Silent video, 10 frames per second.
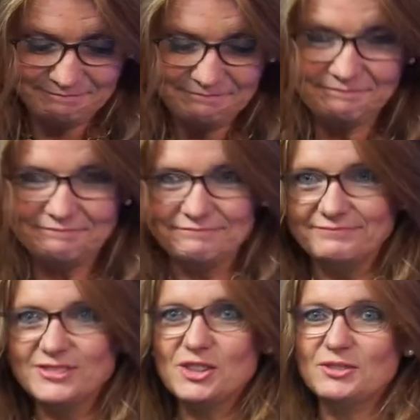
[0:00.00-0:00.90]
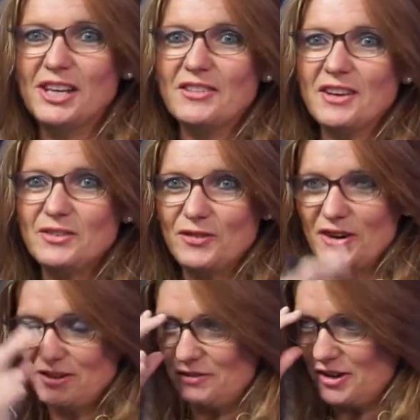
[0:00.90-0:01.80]
Mm-hmm. So now that's
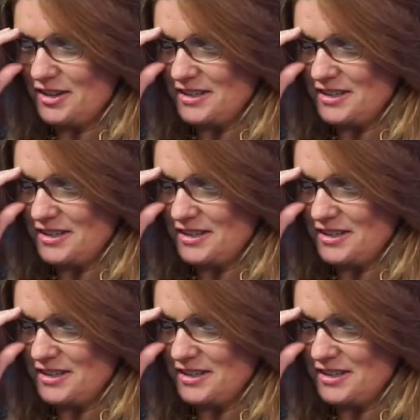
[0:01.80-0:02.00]
very,